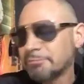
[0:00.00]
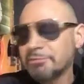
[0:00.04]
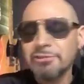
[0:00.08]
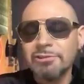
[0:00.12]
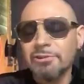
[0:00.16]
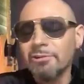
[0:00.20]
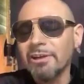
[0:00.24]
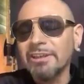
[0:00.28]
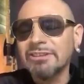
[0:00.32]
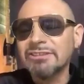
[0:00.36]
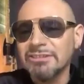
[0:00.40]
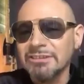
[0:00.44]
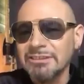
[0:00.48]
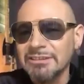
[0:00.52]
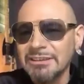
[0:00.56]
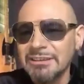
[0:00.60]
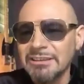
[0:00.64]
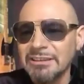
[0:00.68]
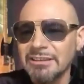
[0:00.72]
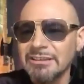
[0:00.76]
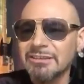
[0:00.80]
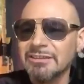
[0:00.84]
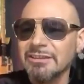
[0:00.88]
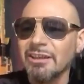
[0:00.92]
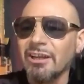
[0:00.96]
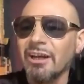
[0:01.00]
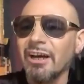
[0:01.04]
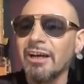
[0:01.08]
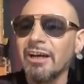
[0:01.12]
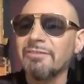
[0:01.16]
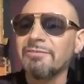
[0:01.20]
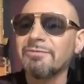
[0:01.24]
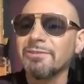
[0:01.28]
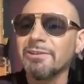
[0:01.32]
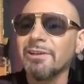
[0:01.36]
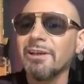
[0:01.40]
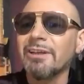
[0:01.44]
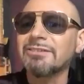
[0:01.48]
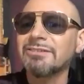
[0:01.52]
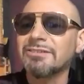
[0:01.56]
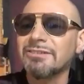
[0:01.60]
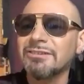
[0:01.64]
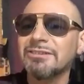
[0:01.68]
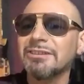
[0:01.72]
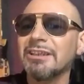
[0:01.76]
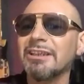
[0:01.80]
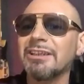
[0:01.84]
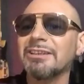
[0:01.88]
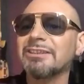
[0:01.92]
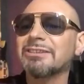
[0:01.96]
progression in its life. Like
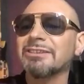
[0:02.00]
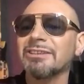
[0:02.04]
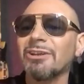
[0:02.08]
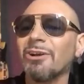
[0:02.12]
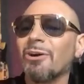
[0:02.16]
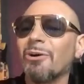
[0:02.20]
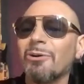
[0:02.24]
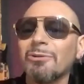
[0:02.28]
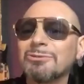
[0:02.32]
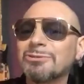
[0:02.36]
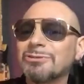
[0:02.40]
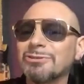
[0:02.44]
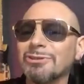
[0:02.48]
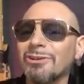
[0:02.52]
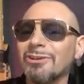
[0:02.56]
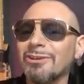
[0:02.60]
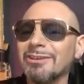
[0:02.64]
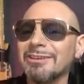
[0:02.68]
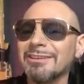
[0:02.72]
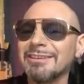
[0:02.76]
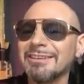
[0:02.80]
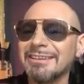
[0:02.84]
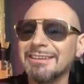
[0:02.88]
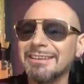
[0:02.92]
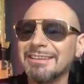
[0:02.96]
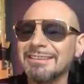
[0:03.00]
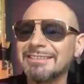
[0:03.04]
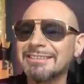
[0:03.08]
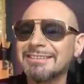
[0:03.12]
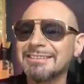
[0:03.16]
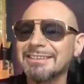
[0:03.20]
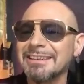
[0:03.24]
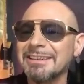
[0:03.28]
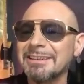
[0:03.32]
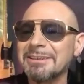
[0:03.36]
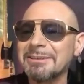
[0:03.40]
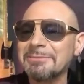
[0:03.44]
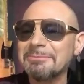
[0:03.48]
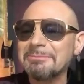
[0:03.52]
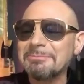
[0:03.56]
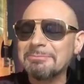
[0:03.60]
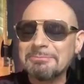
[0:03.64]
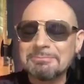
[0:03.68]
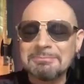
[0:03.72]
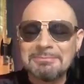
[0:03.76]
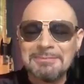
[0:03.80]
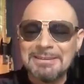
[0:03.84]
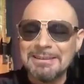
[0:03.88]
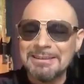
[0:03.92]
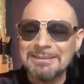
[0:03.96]
you said, it's an old song, and it's
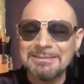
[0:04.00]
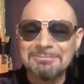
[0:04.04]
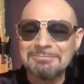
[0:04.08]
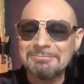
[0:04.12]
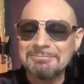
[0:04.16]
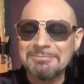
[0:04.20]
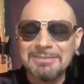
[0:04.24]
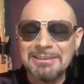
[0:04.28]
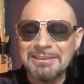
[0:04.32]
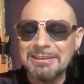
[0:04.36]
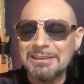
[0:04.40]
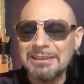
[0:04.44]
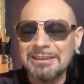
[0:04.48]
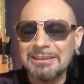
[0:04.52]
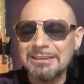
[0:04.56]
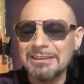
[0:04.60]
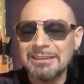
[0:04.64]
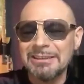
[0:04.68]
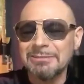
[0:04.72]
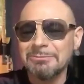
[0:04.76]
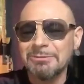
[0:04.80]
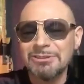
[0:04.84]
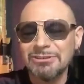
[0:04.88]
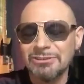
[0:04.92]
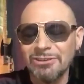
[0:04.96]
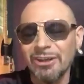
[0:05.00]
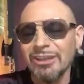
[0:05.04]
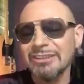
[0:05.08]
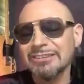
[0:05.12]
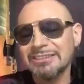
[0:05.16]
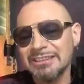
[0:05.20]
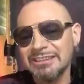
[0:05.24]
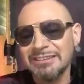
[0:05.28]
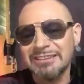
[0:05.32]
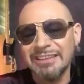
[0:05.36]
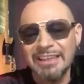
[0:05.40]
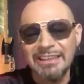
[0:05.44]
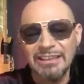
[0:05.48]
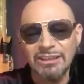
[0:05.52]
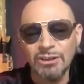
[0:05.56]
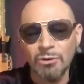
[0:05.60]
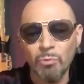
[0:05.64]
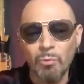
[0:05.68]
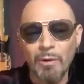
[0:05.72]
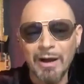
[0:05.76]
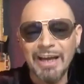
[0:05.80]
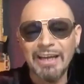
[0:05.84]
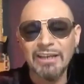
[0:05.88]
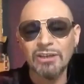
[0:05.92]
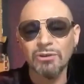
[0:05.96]
you know, it was nice to take
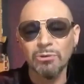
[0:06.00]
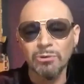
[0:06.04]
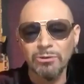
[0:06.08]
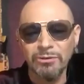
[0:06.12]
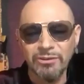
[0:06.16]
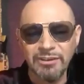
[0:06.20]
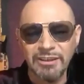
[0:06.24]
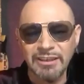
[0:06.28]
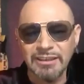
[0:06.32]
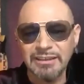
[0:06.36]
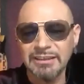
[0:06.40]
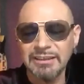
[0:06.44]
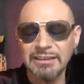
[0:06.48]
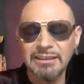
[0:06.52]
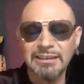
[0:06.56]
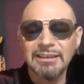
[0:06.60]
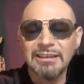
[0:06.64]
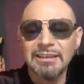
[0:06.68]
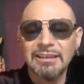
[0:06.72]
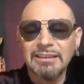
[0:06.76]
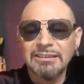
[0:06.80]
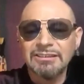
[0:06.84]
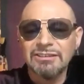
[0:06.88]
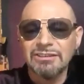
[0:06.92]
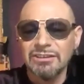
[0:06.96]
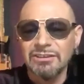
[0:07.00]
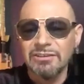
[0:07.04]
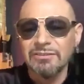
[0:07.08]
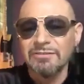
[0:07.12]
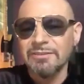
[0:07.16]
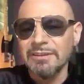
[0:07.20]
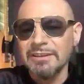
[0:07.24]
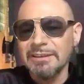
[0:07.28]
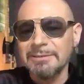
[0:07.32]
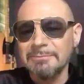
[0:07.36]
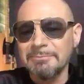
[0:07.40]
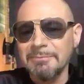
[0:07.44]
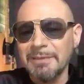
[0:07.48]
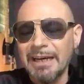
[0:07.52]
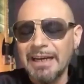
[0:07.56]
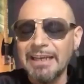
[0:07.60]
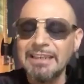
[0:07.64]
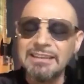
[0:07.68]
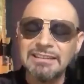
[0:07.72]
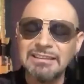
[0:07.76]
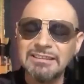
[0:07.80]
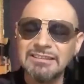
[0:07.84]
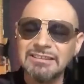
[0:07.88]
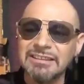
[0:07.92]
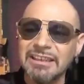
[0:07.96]
away all of the sort of
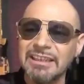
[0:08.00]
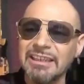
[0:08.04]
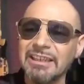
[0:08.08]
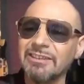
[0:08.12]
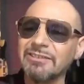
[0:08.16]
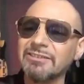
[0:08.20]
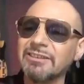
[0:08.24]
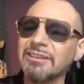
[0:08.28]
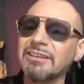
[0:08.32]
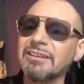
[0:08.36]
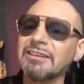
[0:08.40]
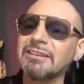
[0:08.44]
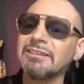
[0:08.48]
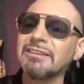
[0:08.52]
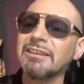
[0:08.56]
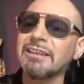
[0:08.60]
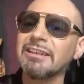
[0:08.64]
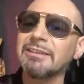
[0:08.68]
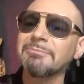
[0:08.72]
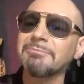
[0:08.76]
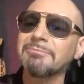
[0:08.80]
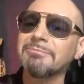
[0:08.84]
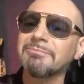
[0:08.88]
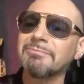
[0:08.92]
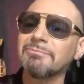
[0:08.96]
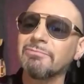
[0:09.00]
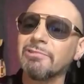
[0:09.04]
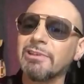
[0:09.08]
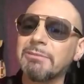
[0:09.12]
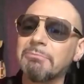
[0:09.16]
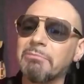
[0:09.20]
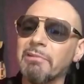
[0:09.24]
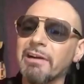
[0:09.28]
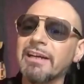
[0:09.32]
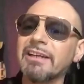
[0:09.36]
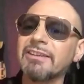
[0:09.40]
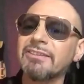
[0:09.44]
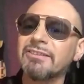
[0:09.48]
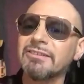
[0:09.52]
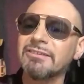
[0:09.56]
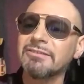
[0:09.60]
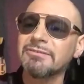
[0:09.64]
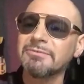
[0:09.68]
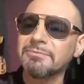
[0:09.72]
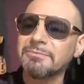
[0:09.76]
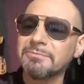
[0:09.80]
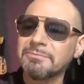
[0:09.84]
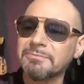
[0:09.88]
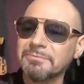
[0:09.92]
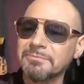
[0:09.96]
80s sound and then rebrand it.
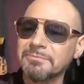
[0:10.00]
